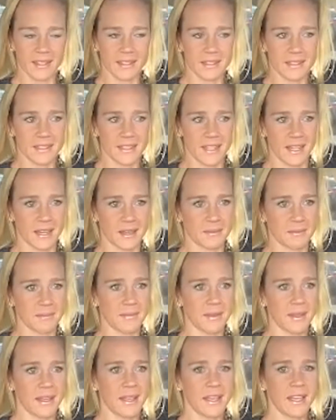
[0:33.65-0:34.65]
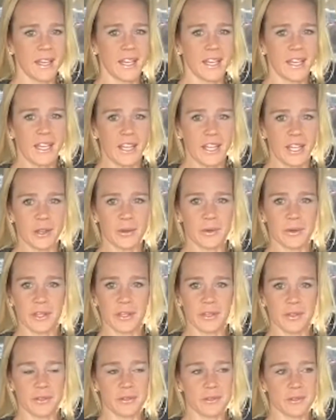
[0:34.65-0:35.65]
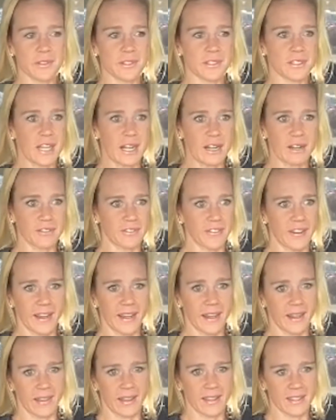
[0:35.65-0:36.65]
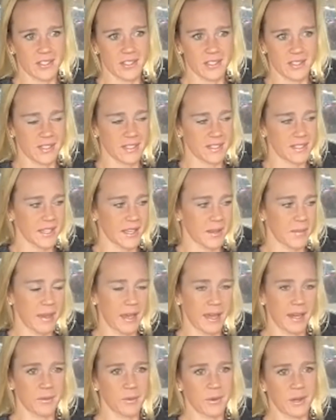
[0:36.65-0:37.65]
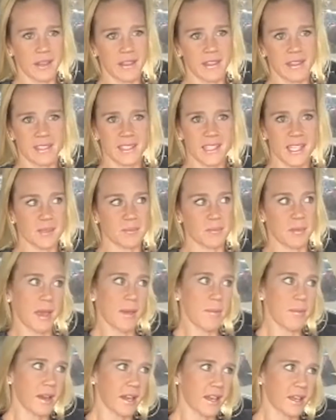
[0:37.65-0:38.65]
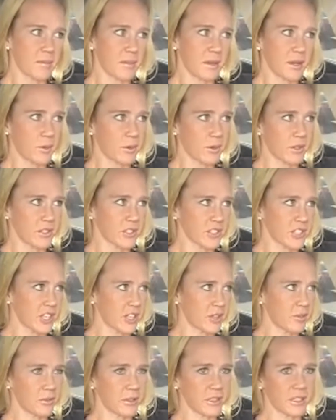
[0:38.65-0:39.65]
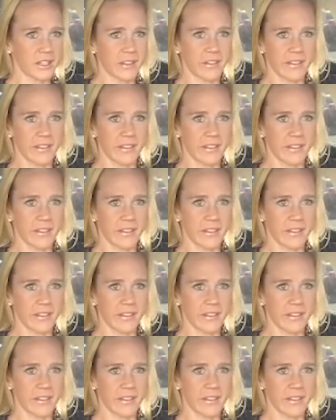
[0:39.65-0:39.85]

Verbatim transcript: It's, um, you know, when you start fighting, that's just, it's like, man, one of these days, maybe I can be a world champion.